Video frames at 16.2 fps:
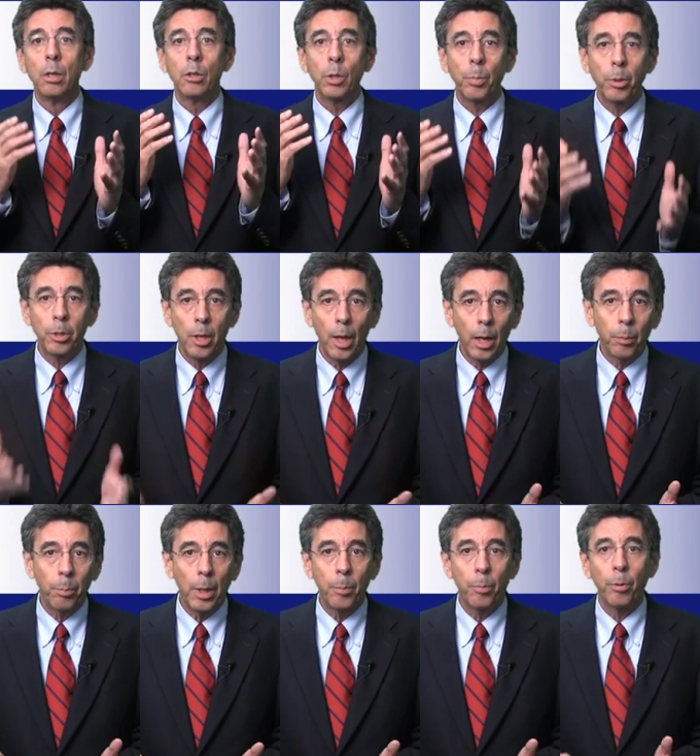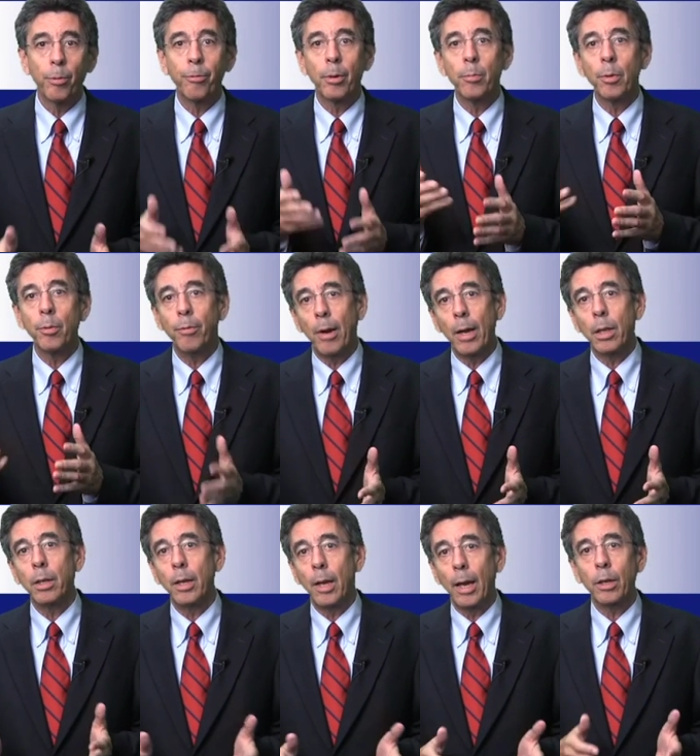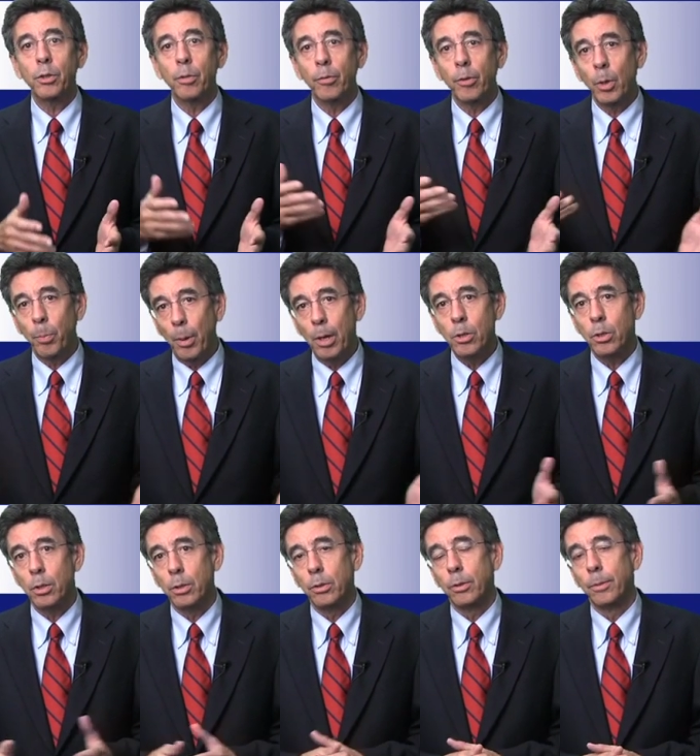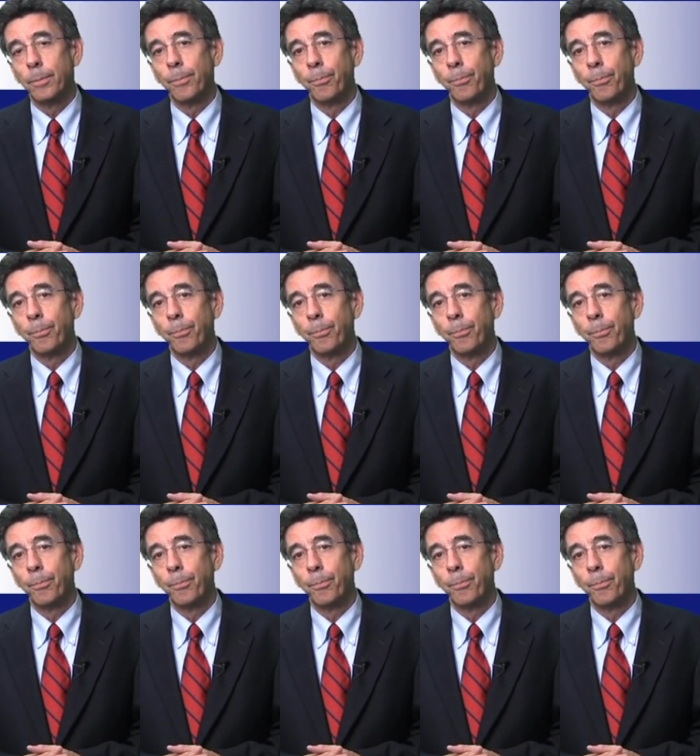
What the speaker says: to protect people from the violent acts of their patients.